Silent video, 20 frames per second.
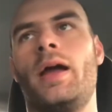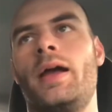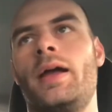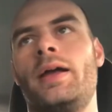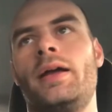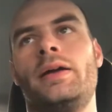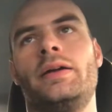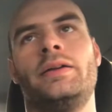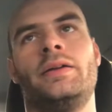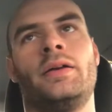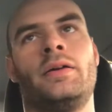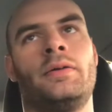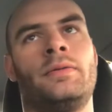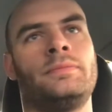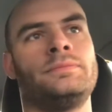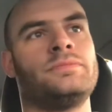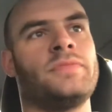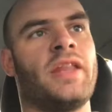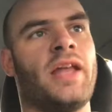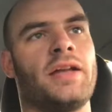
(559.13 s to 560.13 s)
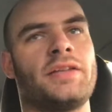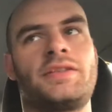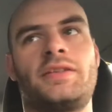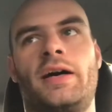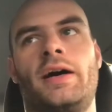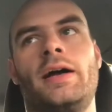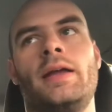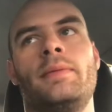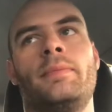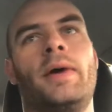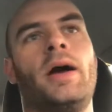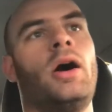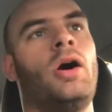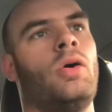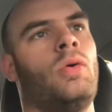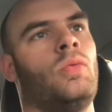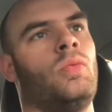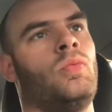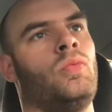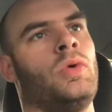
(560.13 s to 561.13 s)
And that
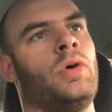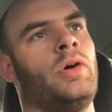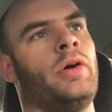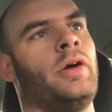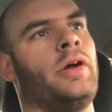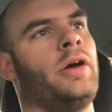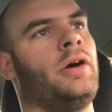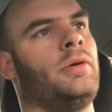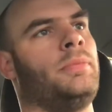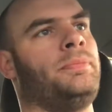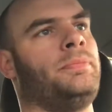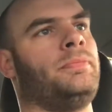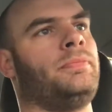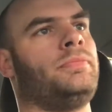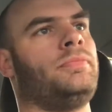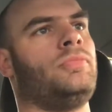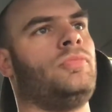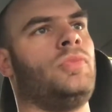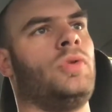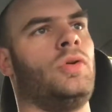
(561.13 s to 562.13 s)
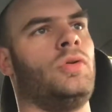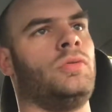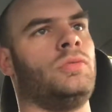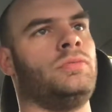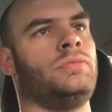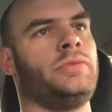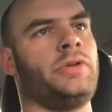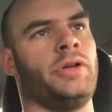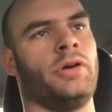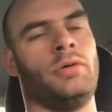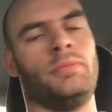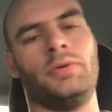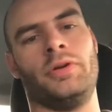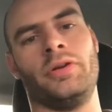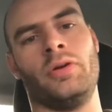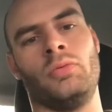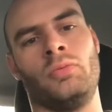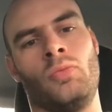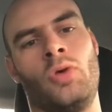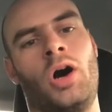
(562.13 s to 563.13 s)
timeout will be able
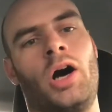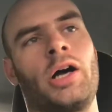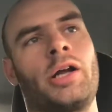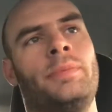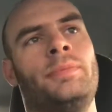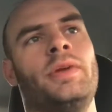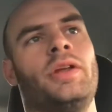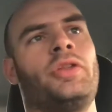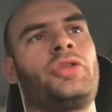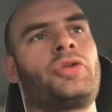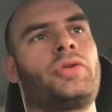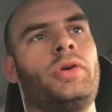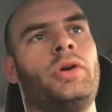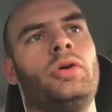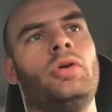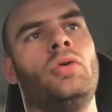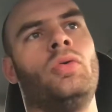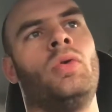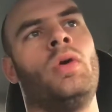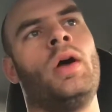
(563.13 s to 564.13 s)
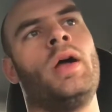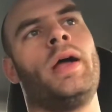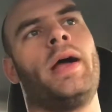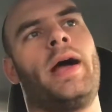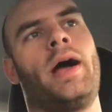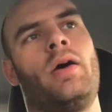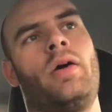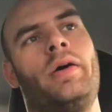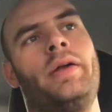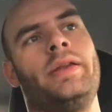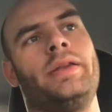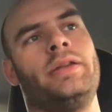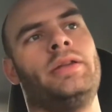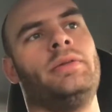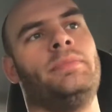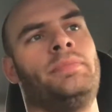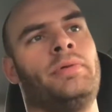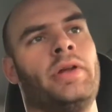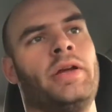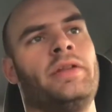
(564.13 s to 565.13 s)
to walk me through how I need
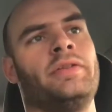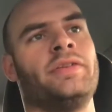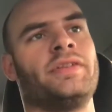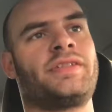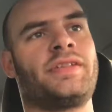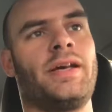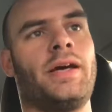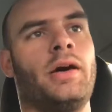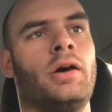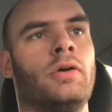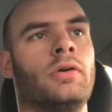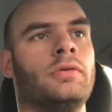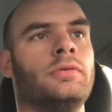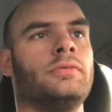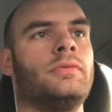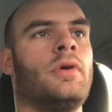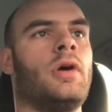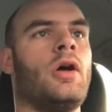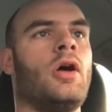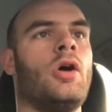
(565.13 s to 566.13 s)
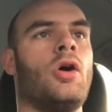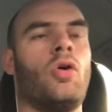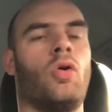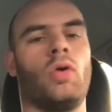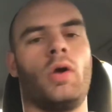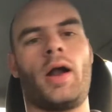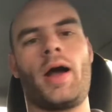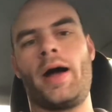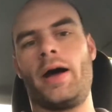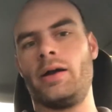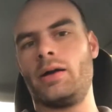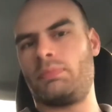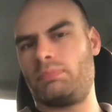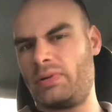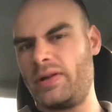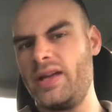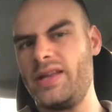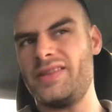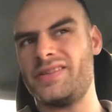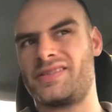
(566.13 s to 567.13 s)
to play this out or how to
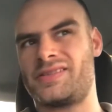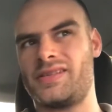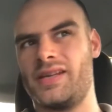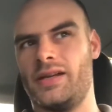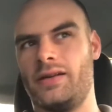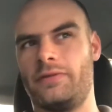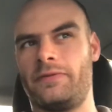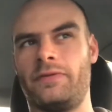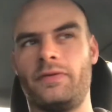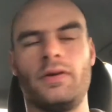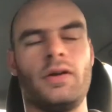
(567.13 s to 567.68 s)
play the safe.